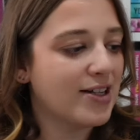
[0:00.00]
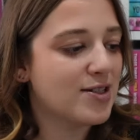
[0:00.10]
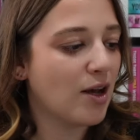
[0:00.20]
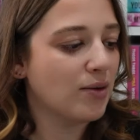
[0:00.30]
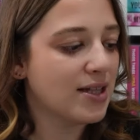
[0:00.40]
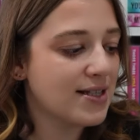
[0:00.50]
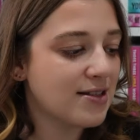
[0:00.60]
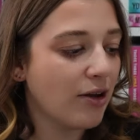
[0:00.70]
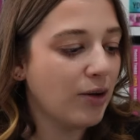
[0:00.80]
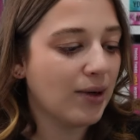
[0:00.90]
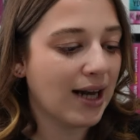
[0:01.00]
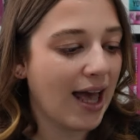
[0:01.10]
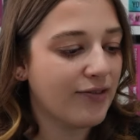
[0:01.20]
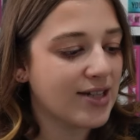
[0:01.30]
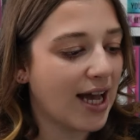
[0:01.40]
So this is The Only One
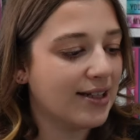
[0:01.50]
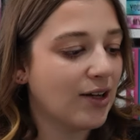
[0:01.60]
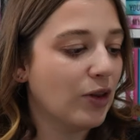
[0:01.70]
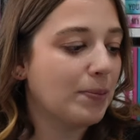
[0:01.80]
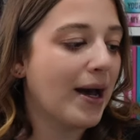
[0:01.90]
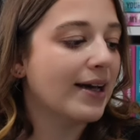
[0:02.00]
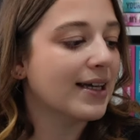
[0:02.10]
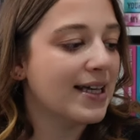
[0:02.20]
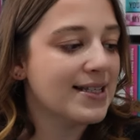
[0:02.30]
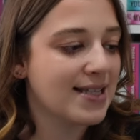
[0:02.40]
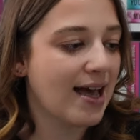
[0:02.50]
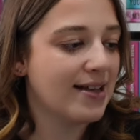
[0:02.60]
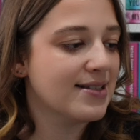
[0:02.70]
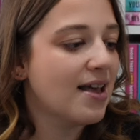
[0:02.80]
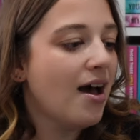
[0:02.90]
Left, and on the back it
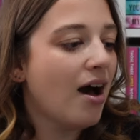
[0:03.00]
says,